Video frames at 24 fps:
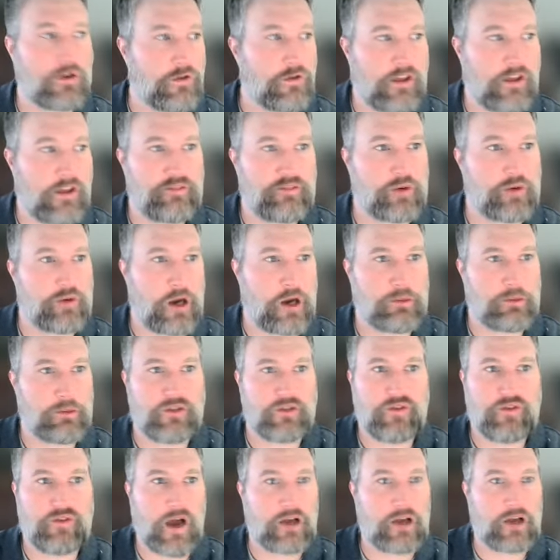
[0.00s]
and they've probably
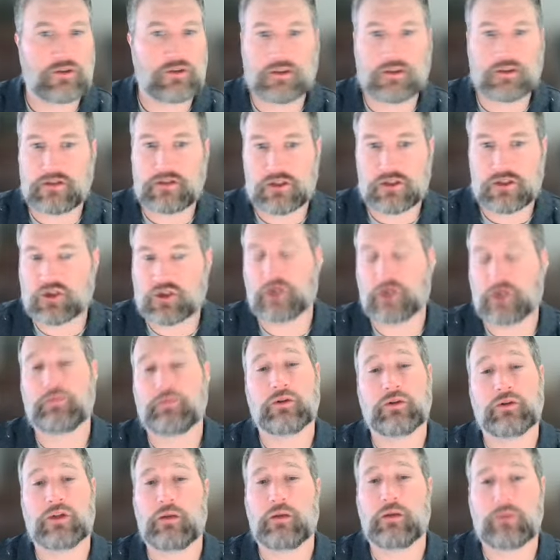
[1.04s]
filed the
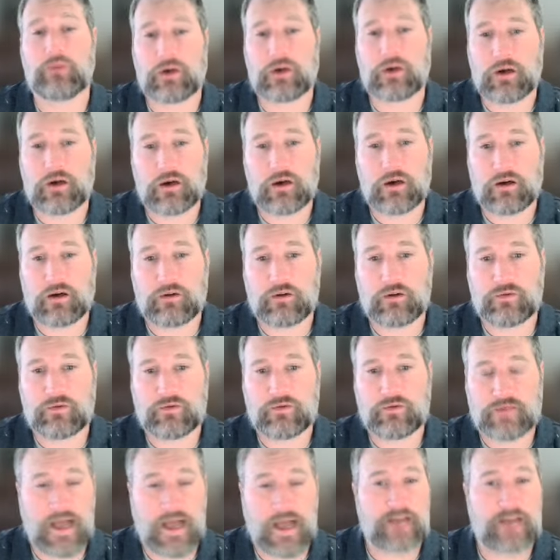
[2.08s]
triple number of
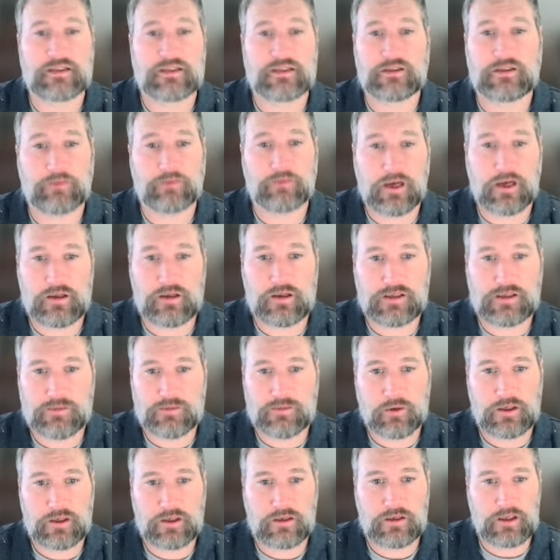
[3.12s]
taxes by this
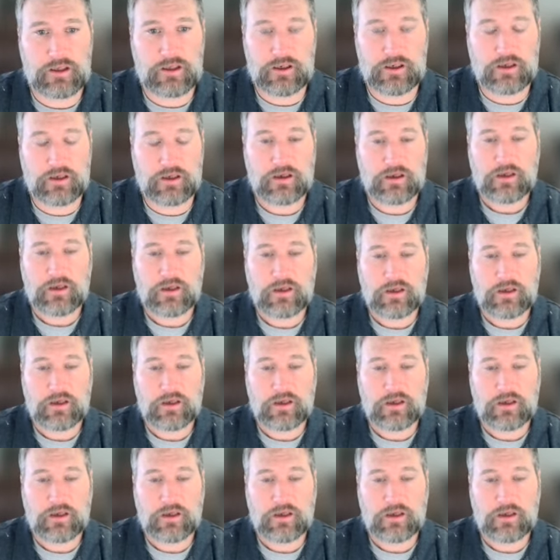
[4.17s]
point in the year.